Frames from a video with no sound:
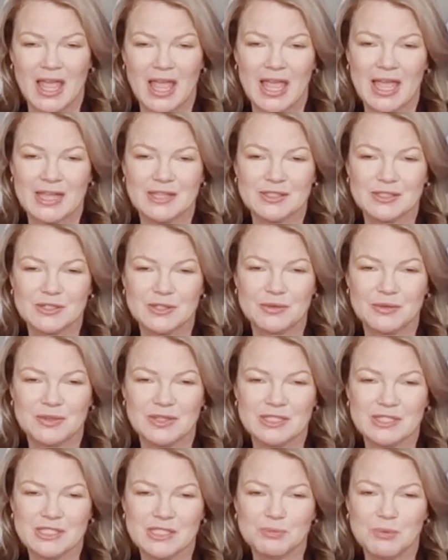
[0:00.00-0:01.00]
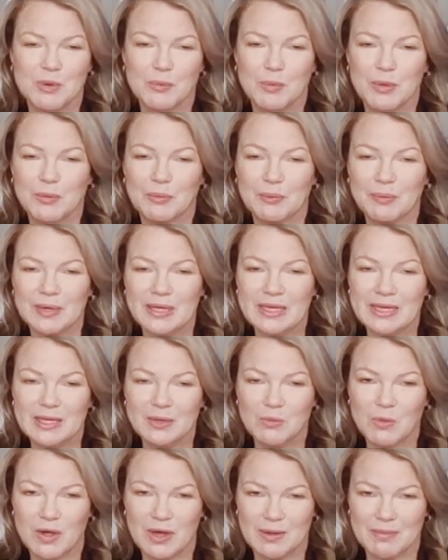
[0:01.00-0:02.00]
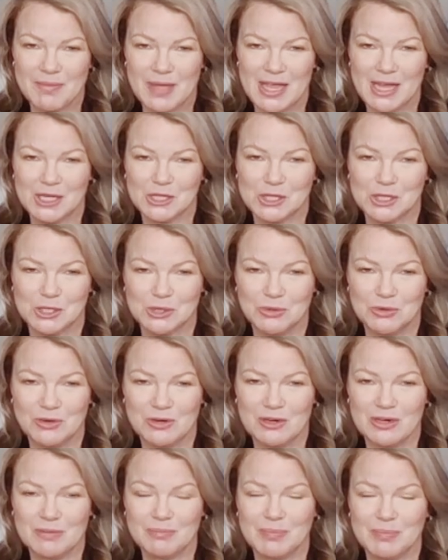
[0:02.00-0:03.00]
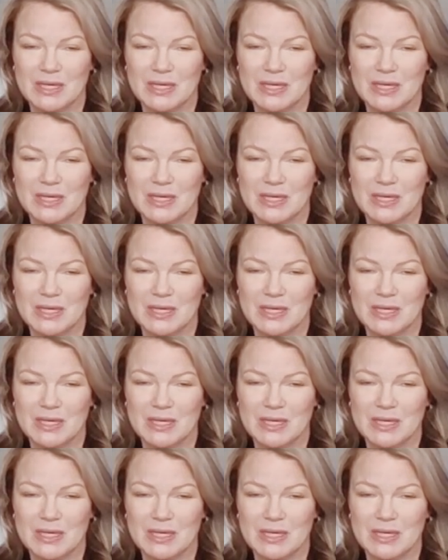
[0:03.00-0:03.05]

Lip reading: And so this is when we really want to make sure